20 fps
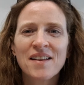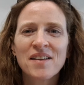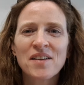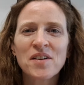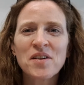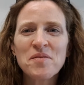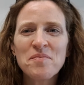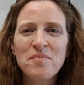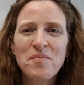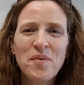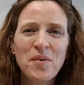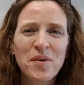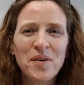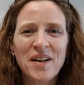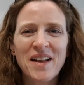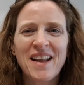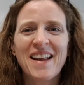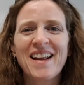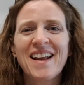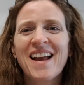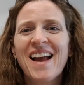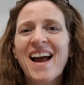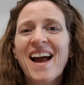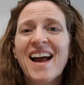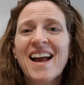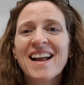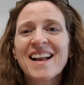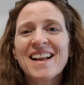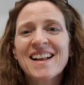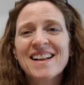Good morning.
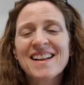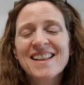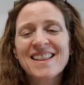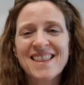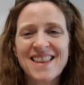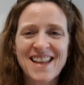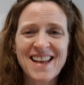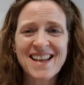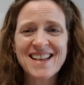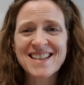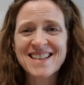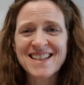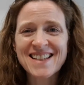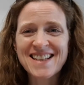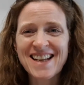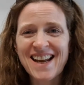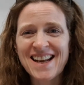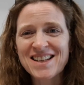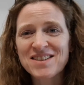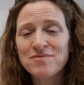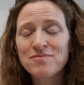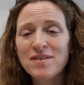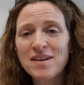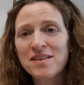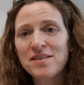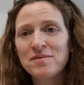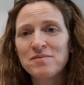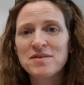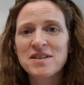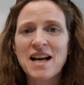Here's today's
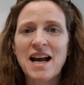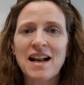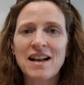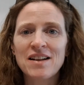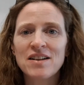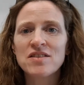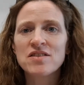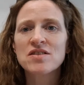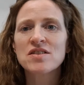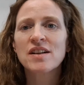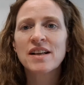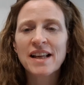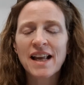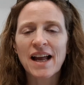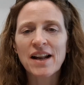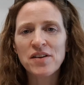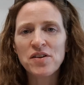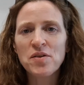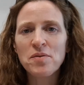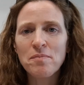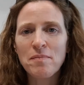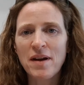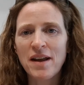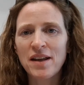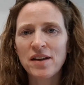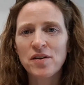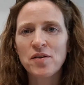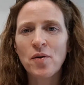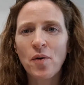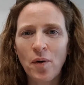rhythm challenge. Can you
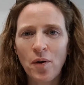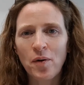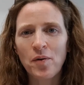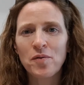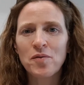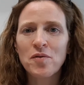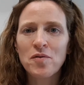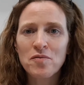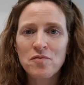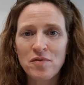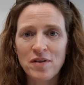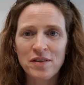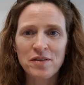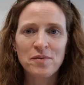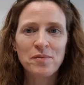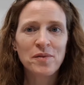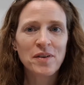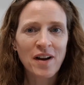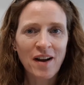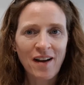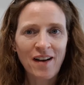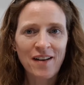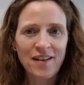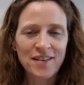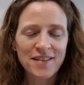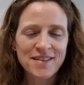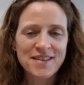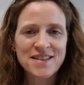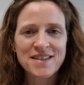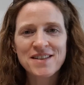make your own rhythm
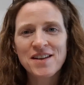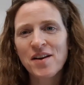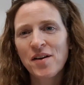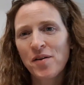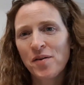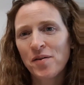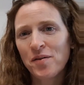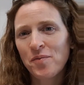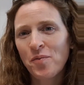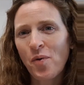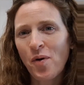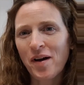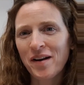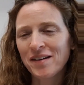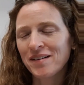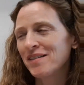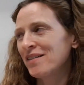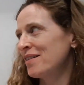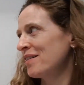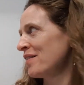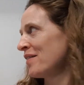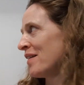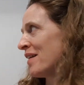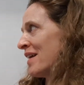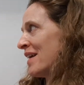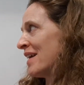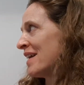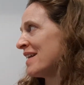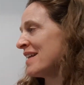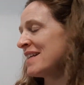cards? One,
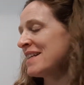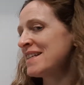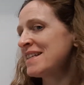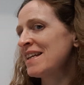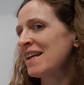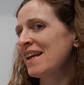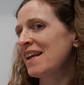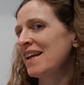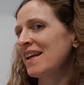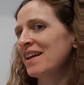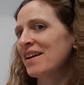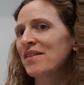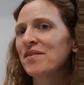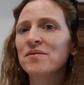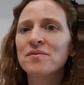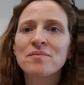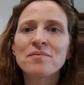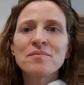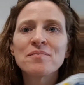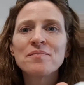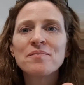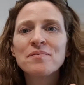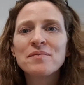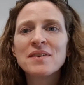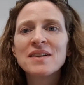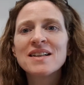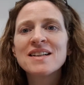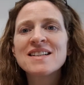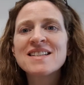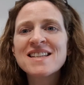Tea,
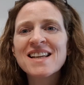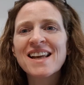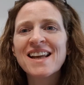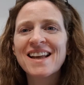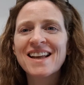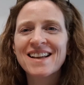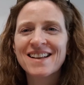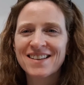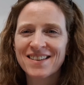Tea.